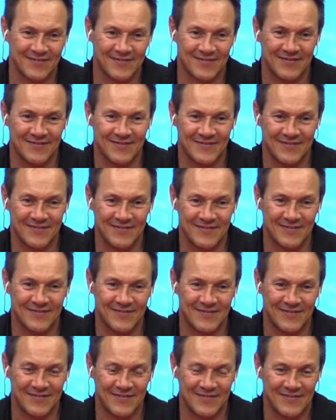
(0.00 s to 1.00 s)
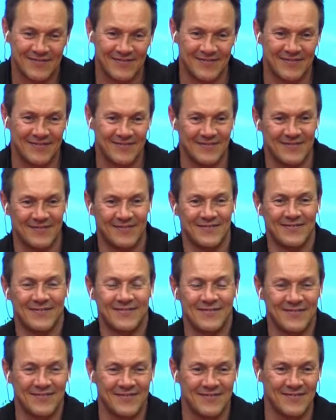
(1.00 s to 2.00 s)

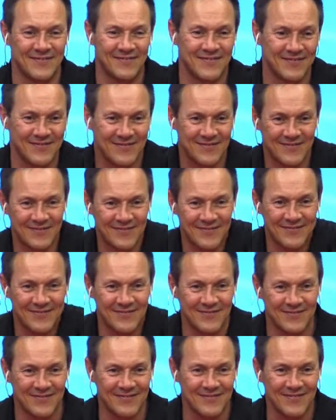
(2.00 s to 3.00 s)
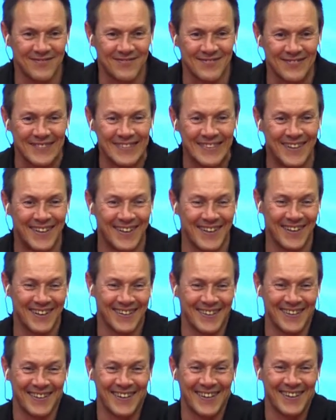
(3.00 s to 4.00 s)

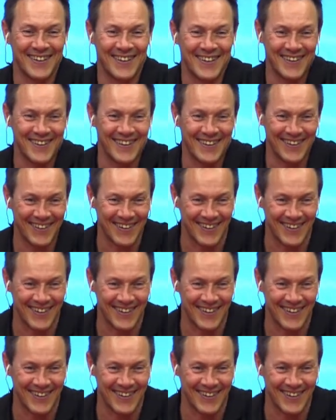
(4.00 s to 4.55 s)
(not speaking)